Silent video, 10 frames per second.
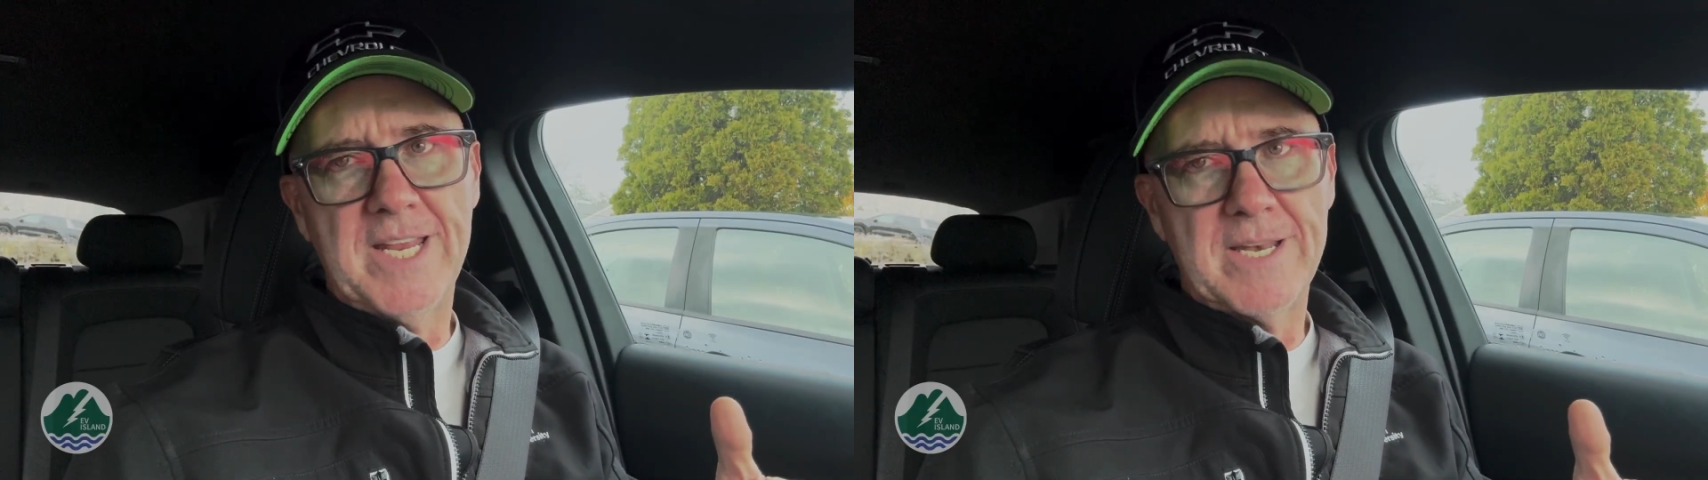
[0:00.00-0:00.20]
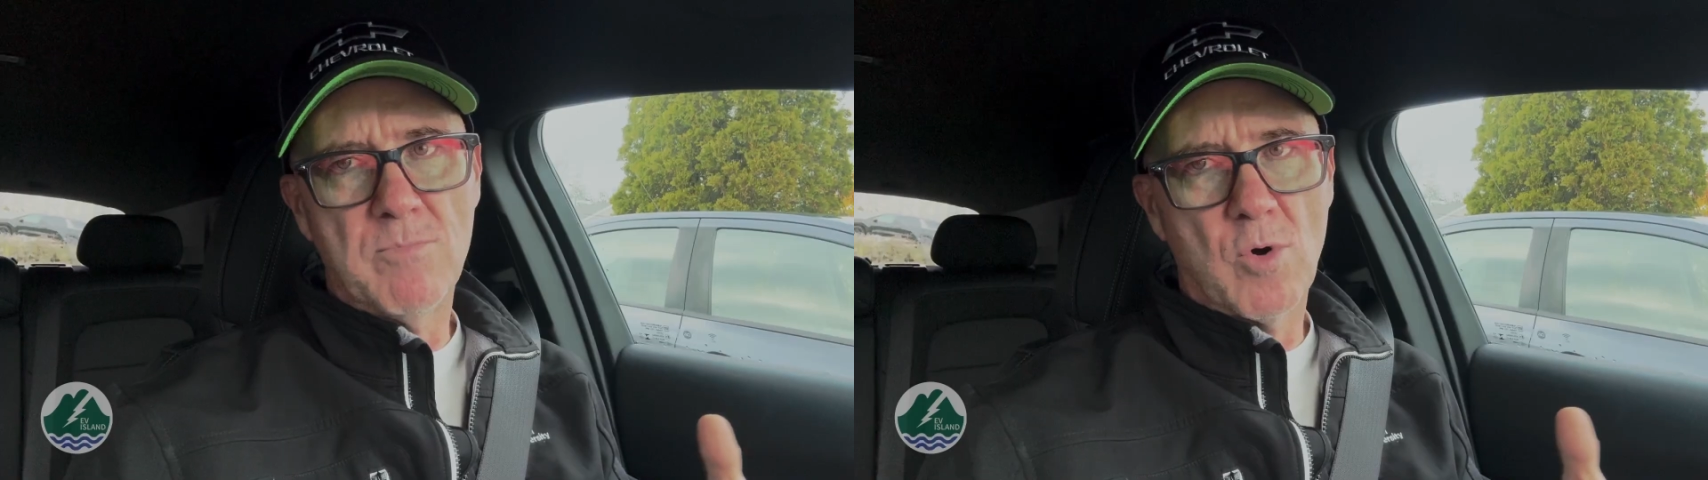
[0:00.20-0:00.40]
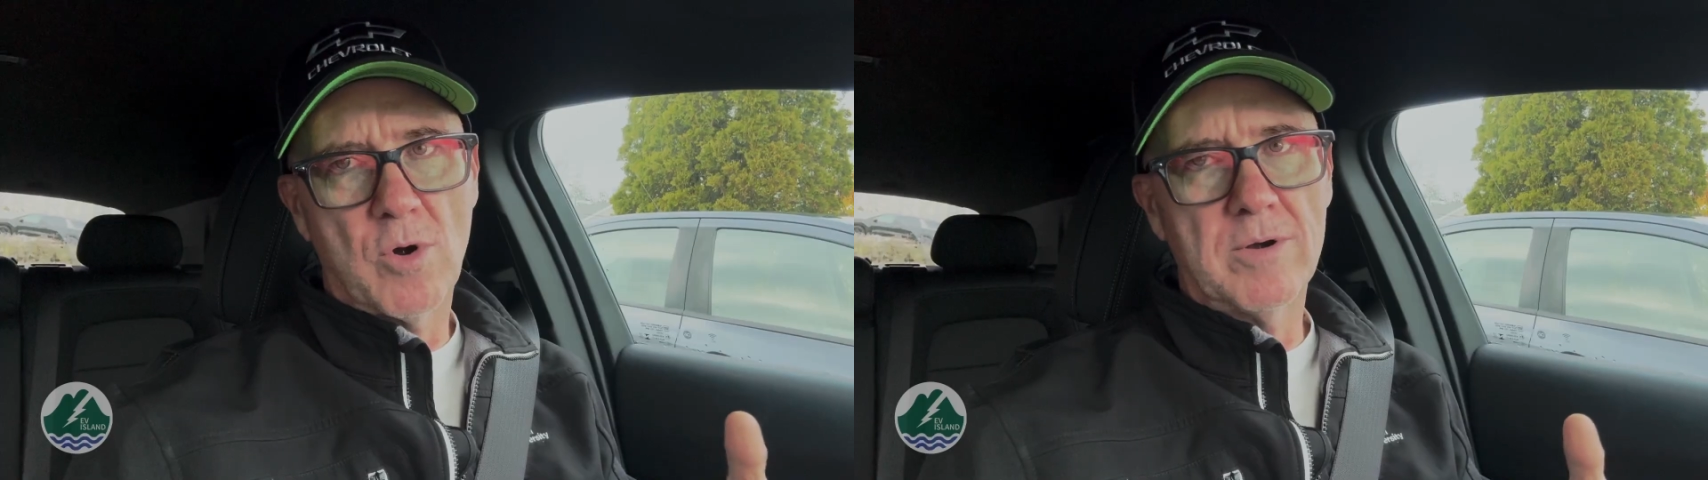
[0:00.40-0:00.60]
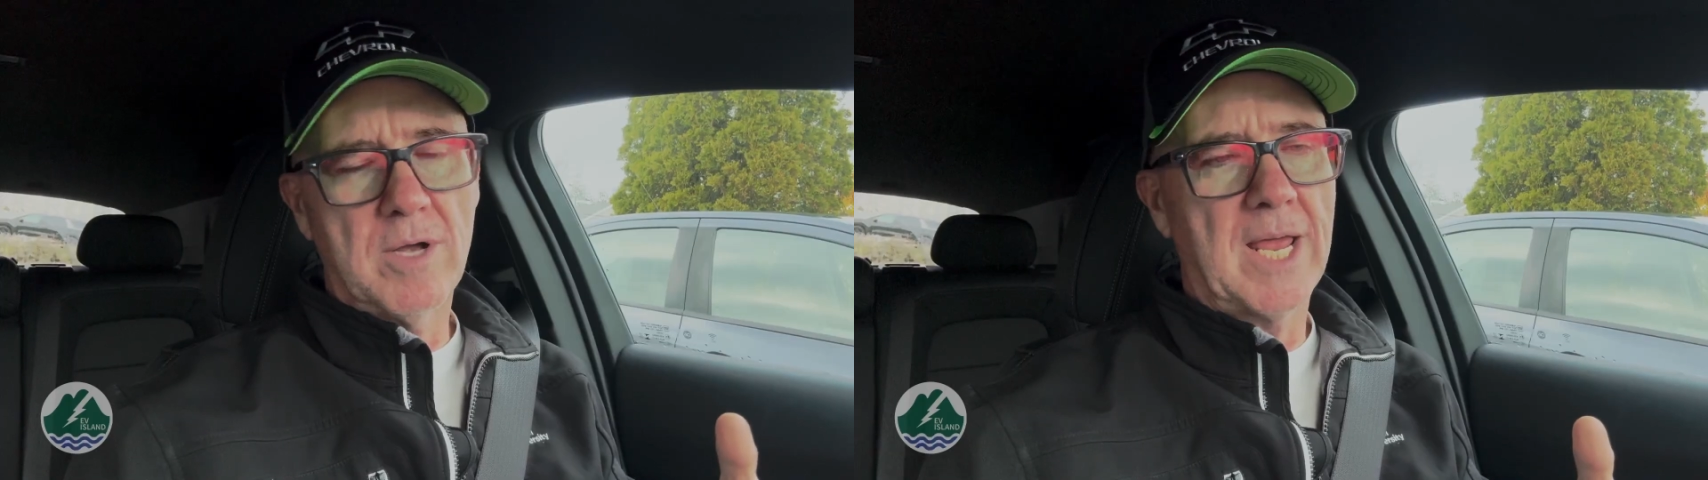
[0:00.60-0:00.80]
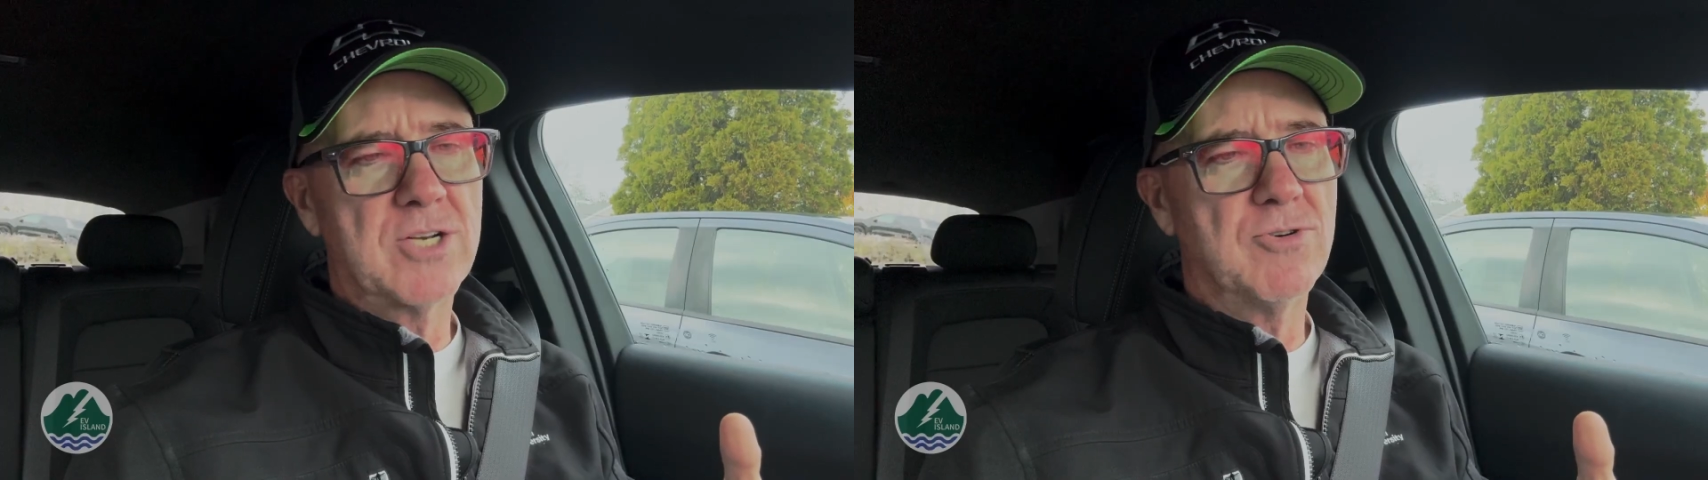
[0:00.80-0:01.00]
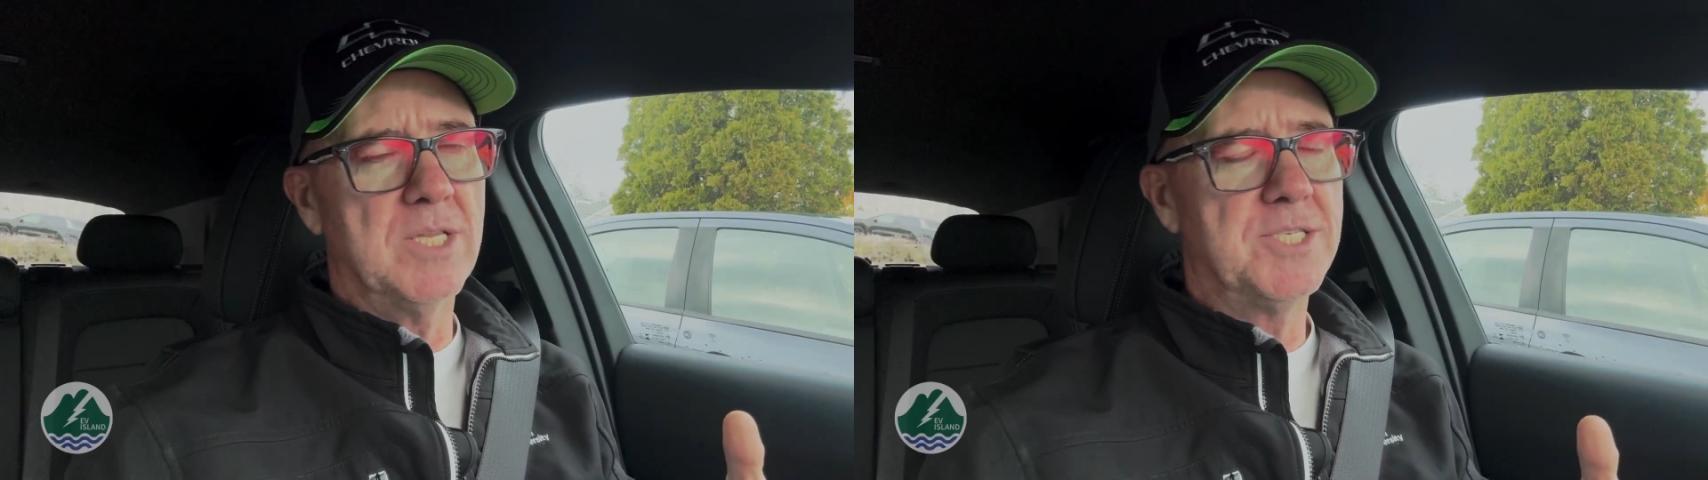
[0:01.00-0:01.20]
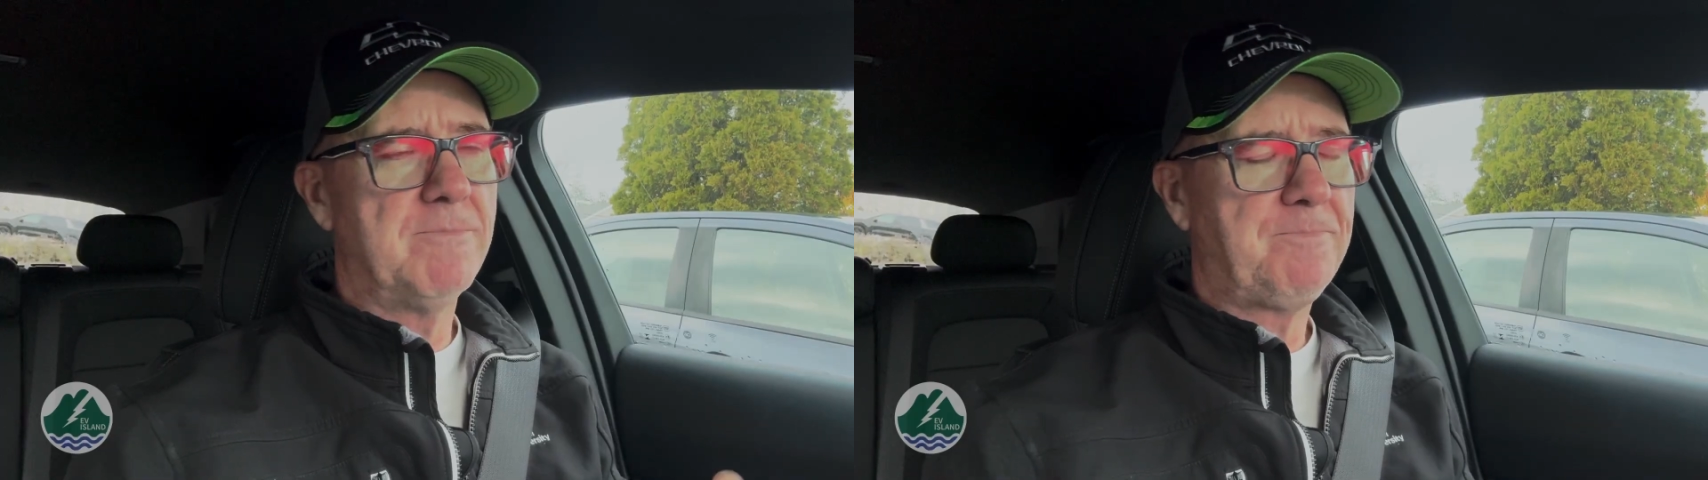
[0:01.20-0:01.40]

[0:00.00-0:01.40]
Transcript: it more electrons.